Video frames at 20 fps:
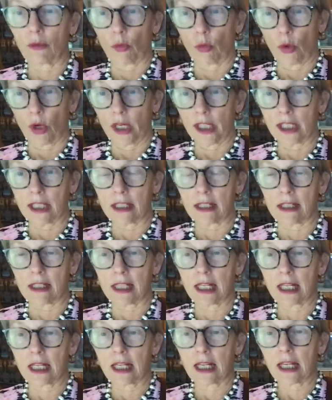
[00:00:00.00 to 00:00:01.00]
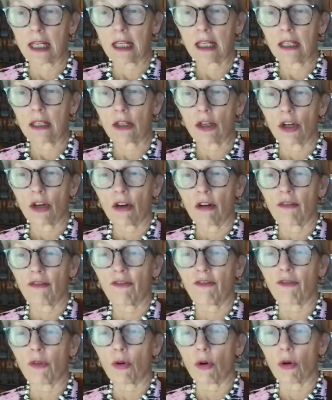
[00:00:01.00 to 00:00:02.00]
one is D,
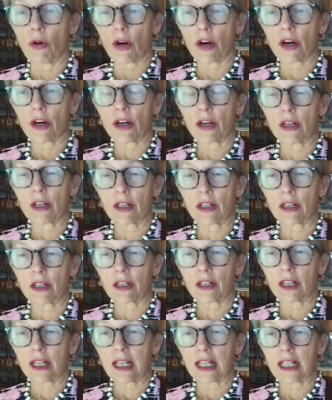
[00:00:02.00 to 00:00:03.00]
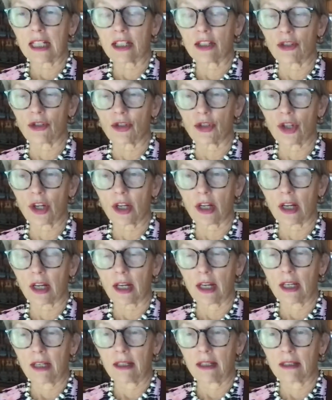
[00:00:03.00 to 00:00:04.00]
four is
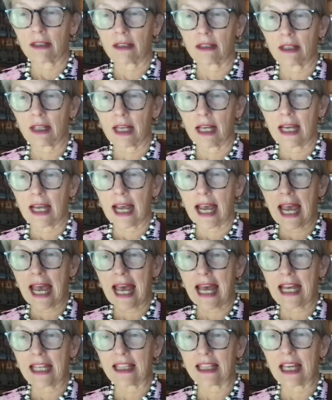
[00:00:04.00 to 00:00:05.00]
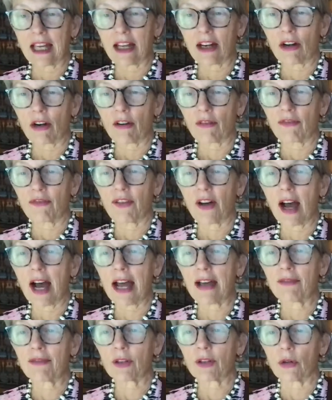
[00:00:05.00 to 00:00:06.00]
G, and then our
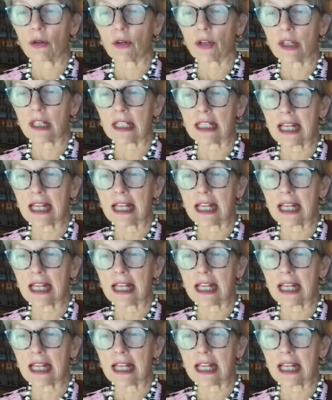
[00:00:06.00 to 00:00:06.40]
five chord is